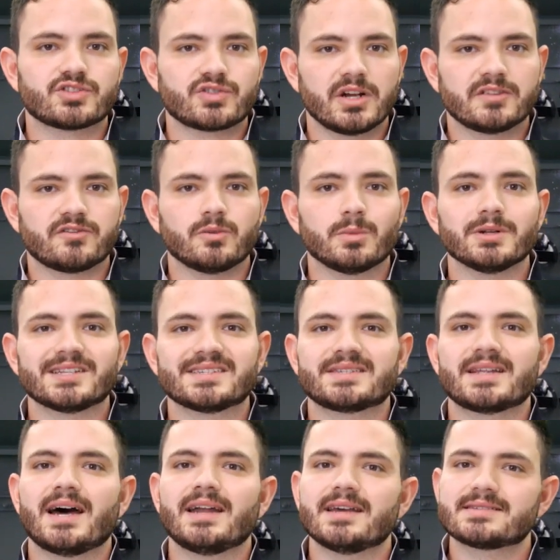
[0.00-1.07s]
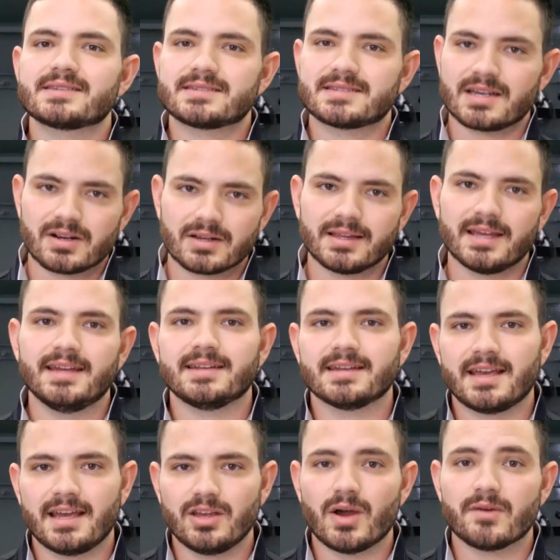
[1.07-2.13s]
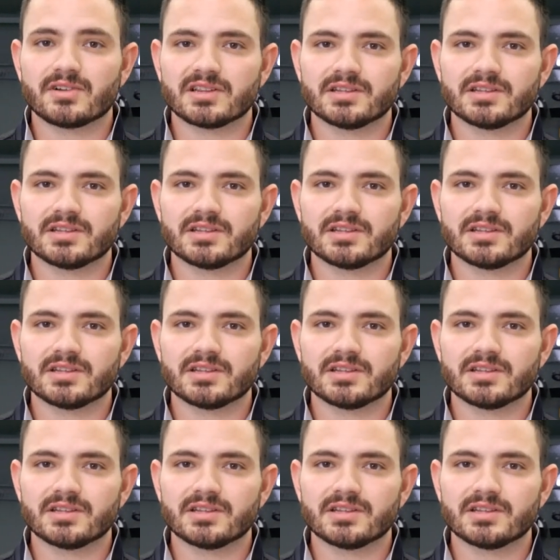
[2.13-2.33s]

transformer does not necessarily indicate you have a